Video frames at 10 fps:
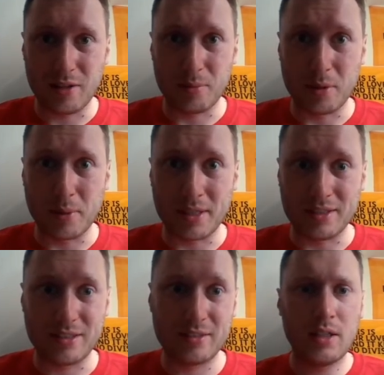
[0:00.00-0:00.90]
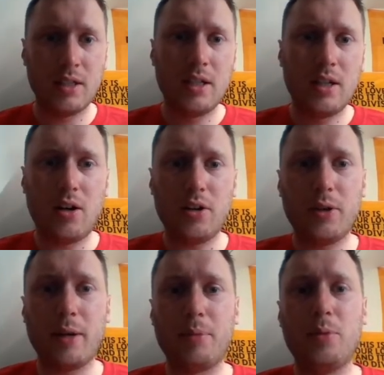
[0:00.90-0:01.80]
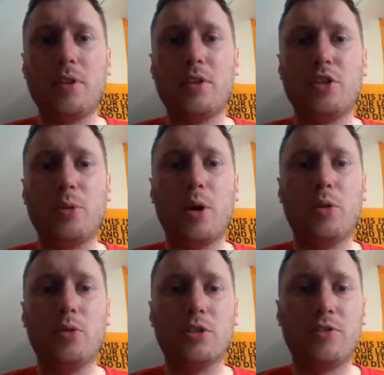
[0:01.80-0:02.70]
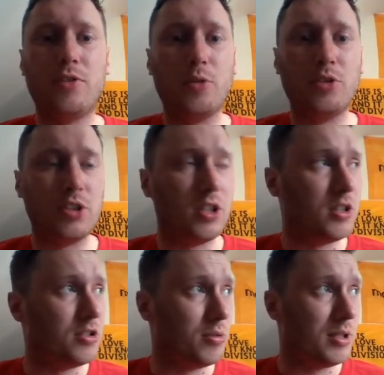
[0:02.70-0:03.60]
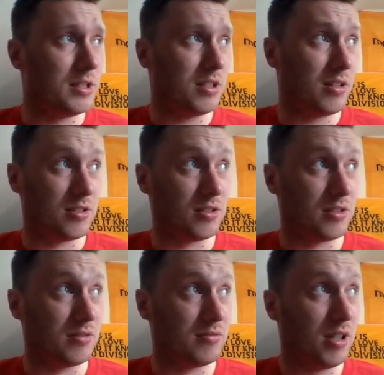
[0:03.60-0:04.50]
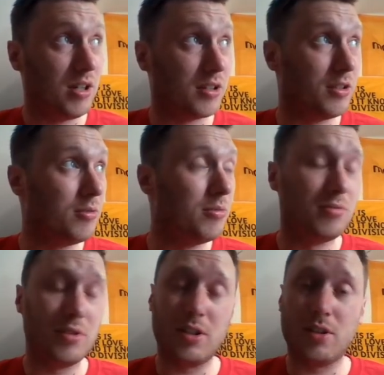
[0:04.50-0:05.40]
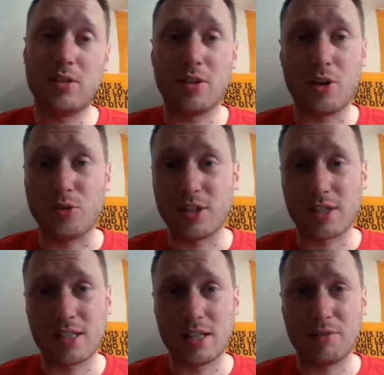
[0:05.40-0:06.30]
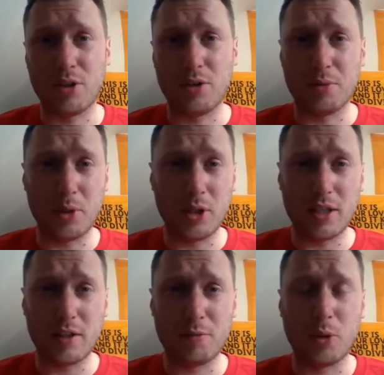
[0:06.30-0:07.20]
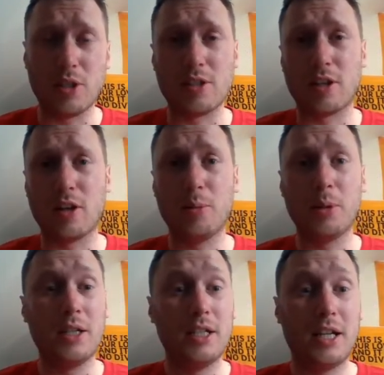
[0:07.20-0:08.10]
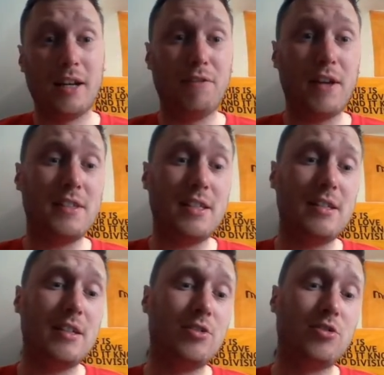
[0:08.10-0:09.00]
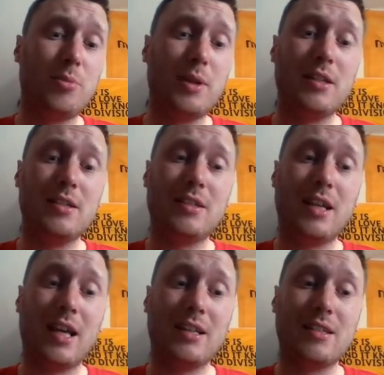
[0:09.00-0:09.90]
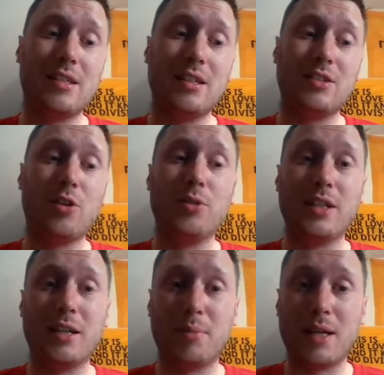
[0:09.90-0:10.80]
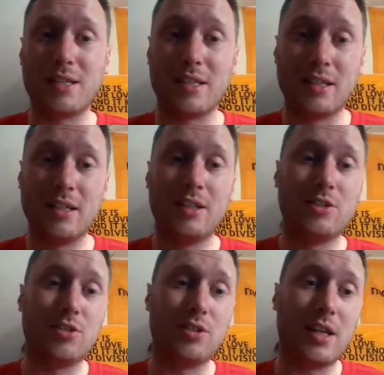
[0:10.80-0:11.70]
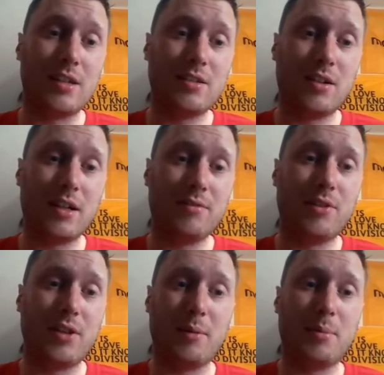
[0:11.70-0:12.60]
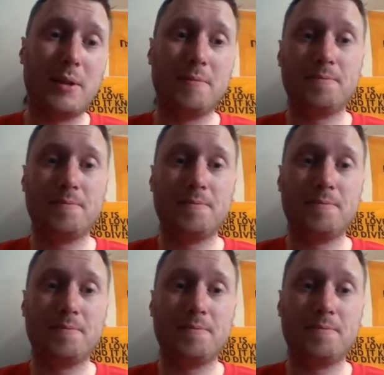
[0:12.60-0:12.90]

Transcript: I'll be amazed. Are you happy with the job owners Fosun are doing? It's hard to argue that the contacts that they've got and the money that they've put into the club and invested is tremendous, and it's only getting better. So yes, I am very happy.